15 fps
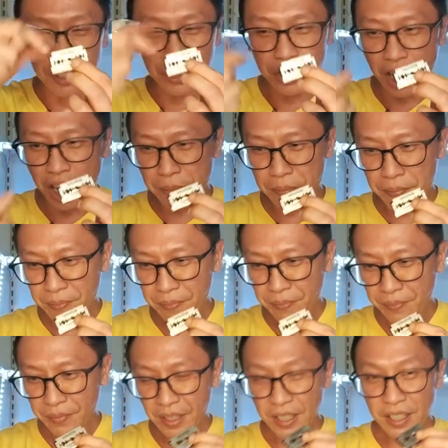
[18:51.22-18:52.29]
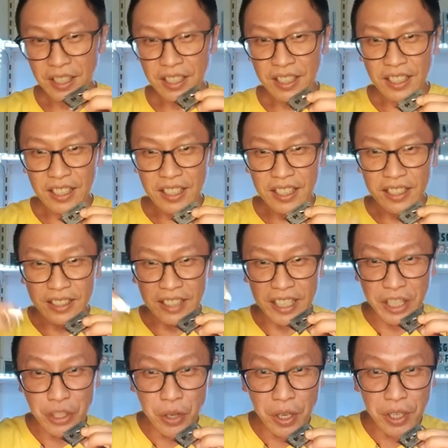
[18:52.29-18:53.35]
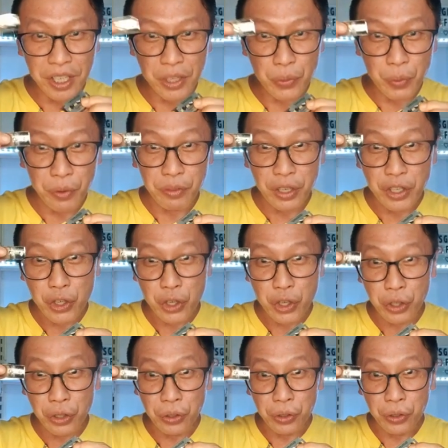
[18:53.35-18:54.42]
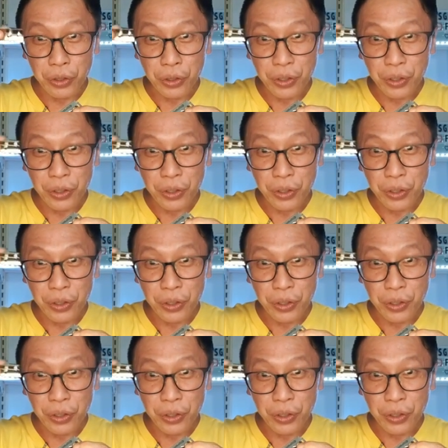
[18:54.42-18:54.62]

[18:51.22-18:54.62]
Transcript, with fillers: on top. Then this one is with the screw.